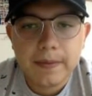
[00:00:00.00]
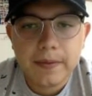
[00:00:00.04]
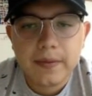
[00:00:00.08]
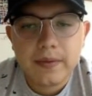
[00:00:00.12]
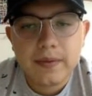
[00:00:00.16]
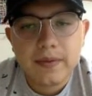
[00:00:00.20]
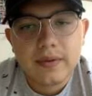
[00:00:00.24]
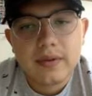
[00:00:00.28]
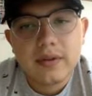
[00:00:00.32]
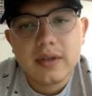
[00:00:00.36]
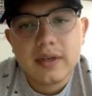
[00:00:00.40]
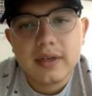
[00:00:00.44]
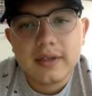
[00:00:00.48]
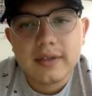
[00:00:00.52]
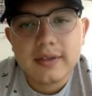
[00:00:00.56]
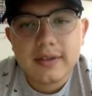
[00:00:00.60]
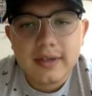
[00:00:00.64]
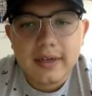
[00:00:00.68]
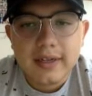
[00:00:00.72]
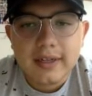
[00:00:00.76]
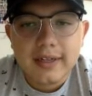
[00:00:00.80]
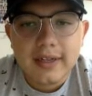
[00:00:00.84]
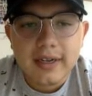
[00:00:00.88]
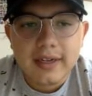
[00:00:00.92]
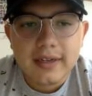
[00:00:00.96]
or
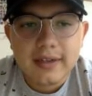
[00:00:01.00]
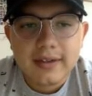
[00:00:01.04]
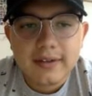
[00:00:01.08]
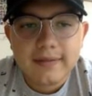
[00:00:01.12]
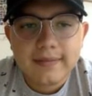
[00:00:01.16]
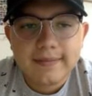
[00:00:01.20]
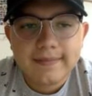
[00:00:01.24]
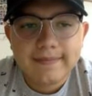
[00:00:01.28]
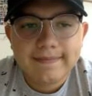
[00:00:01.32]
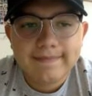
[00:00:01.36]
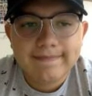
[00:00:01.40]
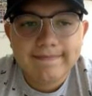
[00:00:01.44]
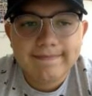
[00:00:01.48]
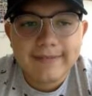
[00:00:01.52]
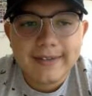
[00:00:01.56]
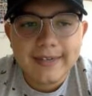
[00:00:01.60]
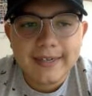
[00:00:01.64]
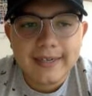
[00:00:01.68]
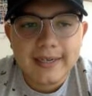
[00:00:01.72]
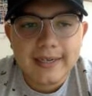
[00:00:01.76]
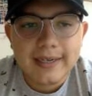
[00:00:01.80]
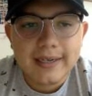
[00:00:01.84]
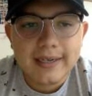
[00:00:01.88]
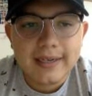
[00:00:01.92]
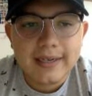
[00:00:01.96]
things like that.
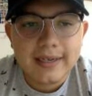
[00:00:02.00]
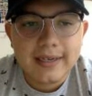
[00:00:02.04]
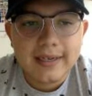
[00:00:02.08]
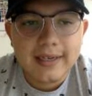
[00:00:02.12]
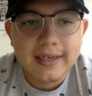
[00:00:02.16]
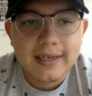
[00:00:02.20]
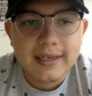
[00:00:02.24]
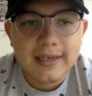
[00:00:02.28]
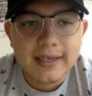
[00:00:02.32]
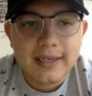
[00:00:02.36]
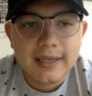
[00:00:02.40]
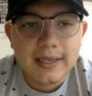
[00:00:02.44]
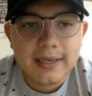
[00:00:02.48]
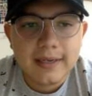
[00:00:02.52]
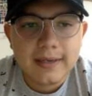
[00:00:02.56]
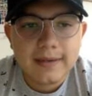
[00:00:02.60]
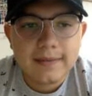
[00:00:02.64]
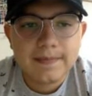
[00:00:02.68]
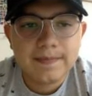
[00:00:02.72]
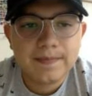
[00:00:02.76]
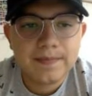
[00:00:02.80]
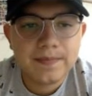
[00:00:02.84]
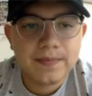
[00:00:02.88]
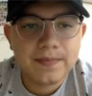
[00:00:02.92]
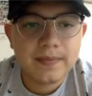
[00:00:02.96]
And
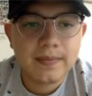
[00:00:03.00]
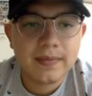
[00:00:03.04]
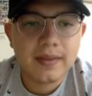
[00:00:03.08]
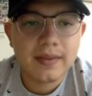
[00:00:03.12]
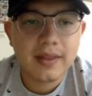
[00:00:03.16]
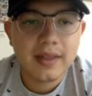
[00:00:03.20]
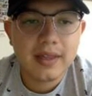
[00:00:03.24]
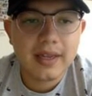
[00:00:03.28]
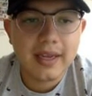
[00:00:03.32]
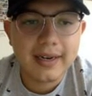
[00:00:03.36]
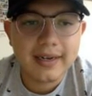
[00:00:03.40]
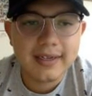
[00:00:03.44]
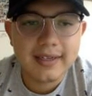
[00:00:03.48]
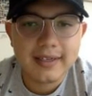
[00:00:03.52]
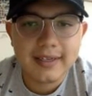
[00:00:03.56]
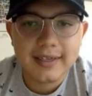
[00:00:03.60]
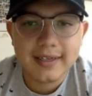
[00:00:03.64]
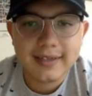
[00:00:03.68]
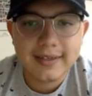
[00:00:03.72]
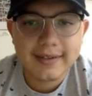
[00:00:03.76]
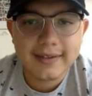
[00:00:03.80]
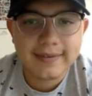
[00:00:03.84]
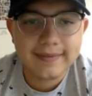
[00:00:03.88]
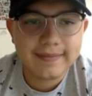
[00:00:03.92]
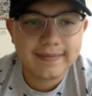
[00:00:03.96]
that is
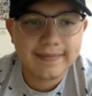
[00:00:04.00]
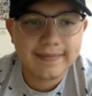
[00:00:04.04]
it.